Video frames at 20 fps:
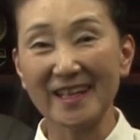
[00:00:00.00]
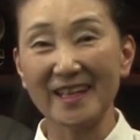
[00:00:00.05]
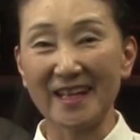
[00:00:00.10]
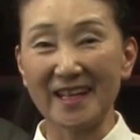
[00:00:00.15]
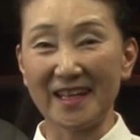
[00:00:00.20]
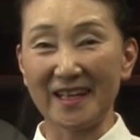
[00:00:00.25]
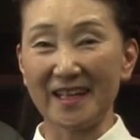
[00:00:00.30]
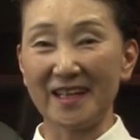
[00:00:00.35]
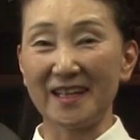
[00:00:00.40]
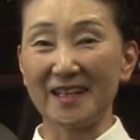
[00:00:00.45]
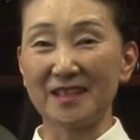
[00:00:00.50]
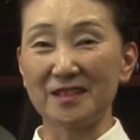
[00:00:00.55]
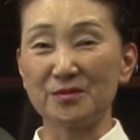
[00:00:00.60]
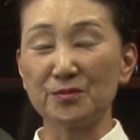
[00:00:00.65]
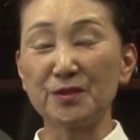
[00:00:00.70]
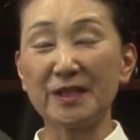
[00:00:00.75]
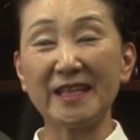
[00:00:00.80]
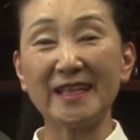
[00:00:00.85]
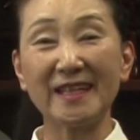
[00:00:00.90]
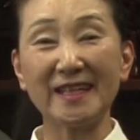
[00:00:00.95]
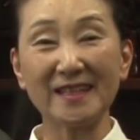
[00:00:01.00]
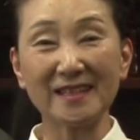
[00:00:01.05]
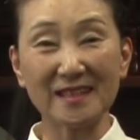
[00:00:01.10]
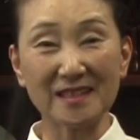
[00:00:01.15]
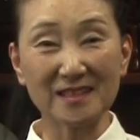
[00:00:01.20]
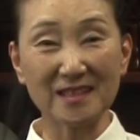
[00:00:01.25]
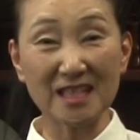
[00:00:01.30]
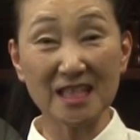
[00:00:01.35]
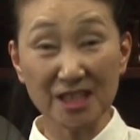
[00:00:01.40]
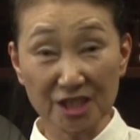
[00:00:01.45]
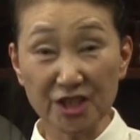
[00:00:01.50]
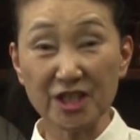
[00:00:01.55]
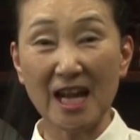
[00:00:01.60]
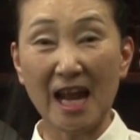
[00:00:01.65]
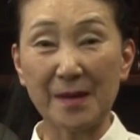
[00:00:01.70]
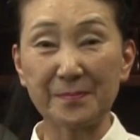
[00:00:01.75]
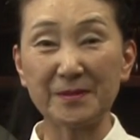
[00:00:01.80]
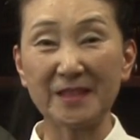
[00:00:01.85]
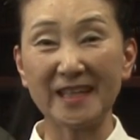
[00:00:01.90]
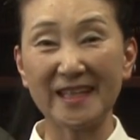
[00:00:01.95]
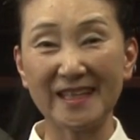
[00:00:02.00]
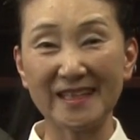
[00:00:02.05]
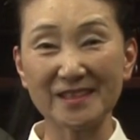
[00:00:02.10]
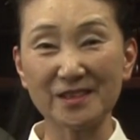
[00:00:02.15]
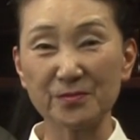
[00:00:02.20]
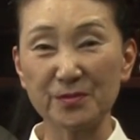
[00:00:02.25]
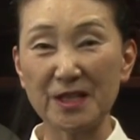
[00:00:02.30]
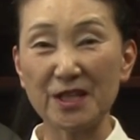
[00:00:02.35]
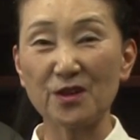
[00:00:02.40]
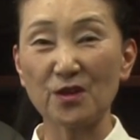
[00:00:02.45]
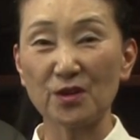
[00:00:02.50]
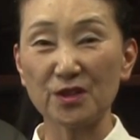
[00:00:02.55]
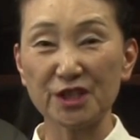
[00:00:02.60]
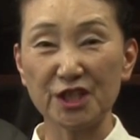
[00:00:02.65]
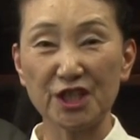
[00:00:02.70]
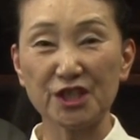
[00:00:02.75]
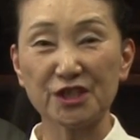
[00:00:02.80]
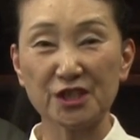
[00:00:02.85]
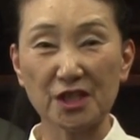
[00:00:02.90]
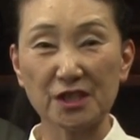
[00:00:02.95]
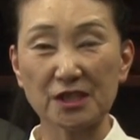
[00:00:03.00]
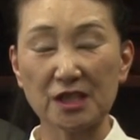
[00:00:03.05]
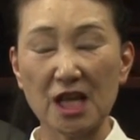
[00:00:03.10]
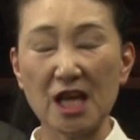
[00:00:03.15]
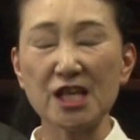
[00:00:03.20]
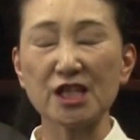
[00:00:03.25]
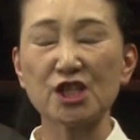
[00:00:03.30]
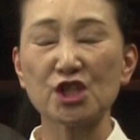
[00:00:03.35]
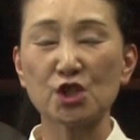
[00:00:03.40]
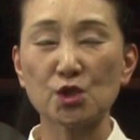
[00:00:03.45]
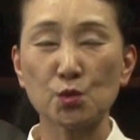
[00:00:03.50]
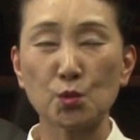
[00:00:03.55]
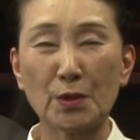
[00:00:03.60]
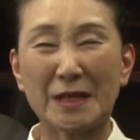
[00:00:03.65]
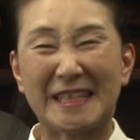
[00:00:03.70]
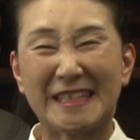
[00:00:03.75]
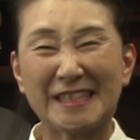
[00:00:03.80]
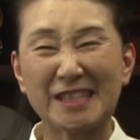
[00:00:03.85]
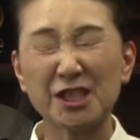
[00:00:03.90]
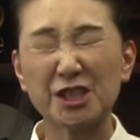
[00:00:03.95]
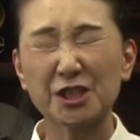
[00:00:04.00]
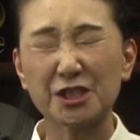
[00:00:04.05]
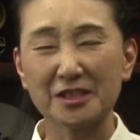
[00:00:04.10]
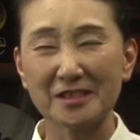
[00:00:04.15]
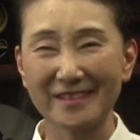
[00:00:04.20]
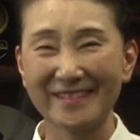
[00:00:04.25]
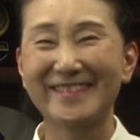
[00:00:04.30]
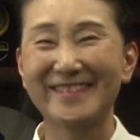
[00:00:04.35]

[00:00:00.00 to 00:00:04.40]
Uh, we in Japanese we call desserts sweets.